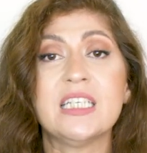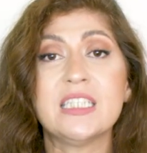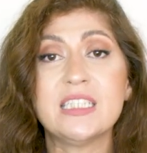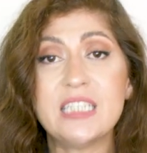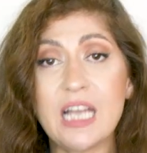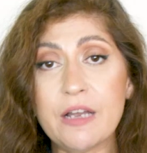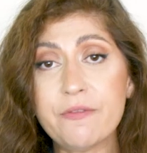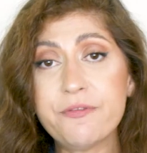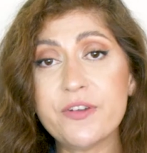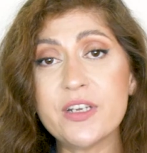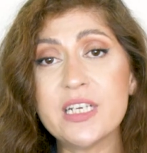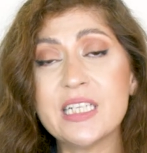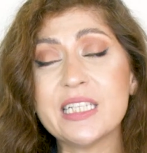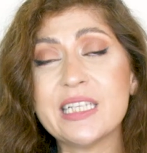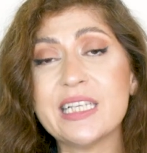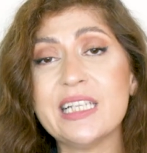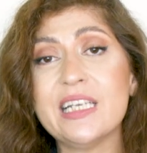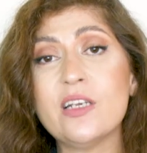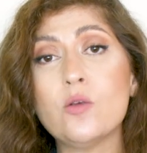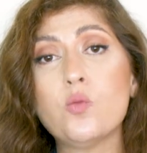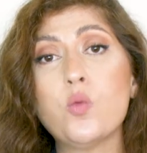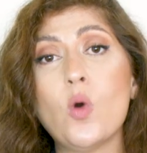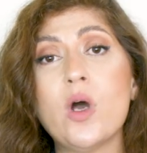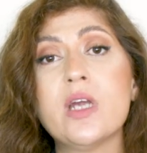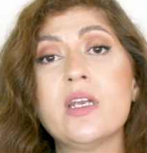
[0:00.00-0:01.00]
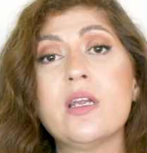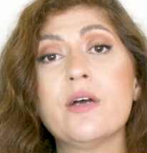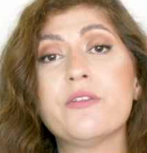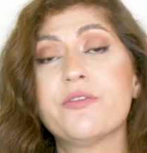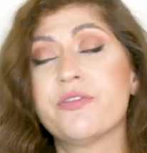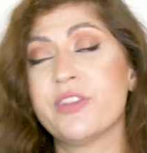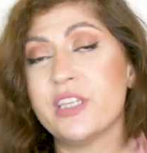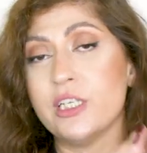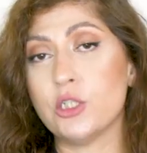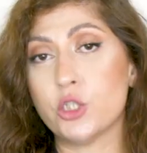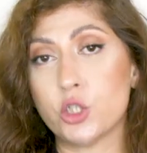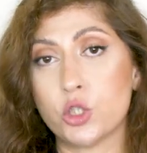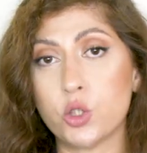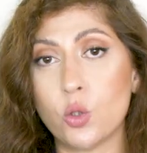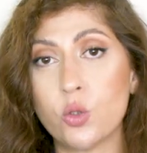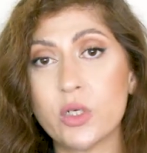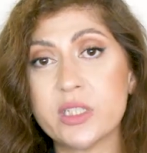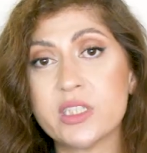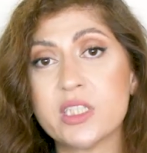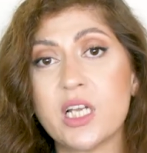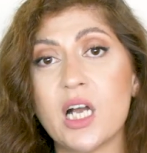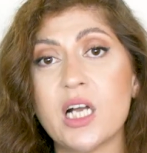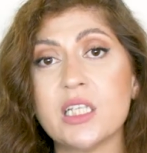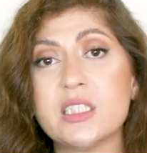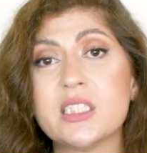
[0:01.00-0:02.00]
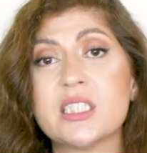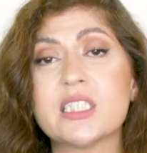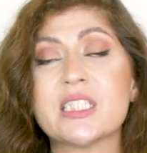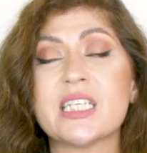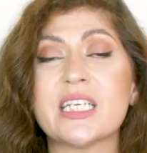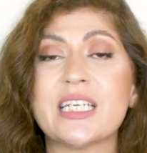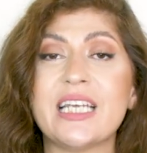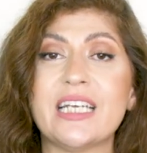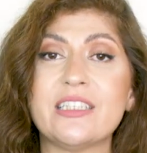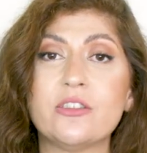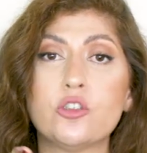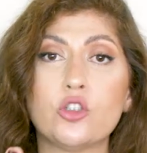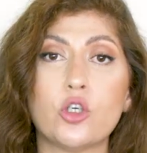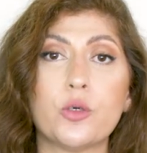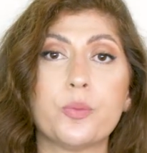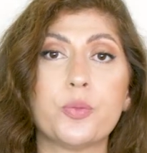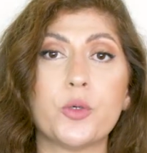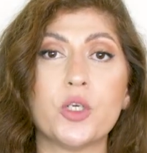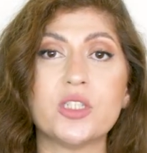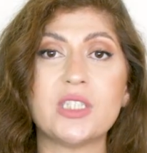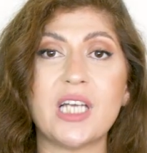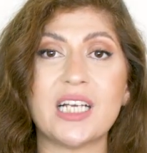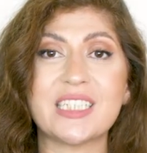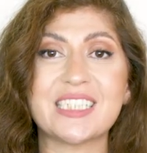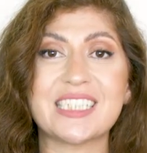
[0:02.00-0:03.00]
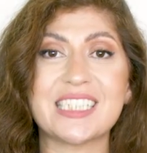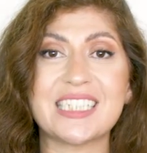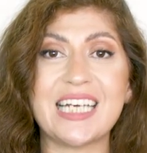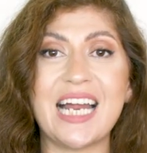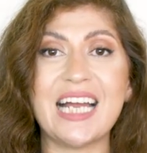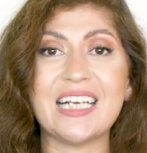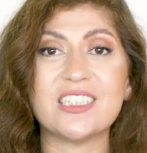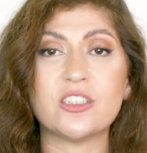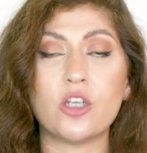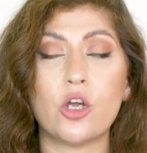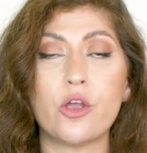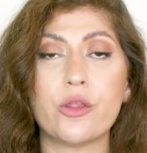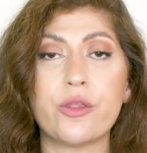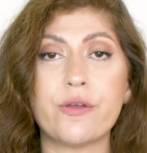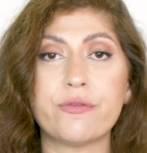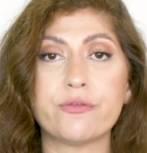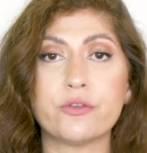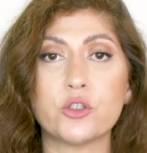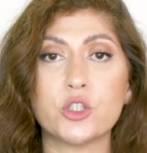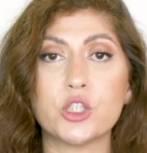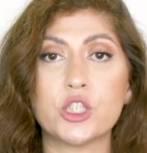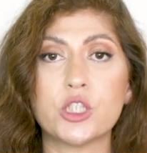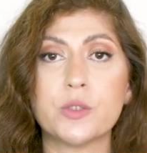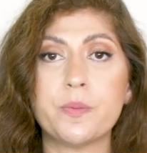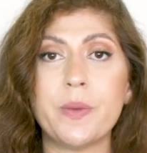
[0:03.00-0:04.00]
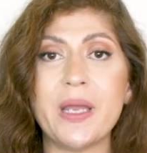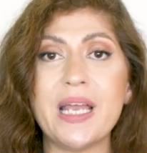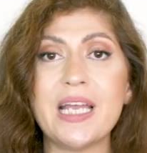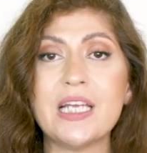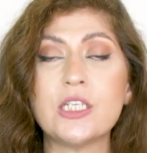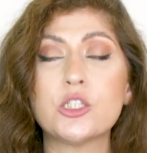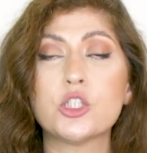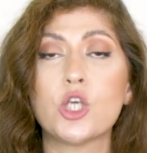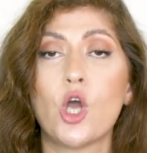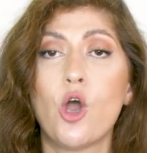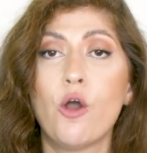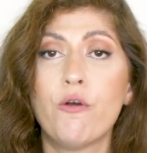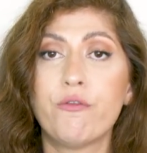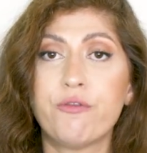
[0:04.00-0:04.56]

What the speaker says: Definitely one of the shortcuts to get your products ranked on the first page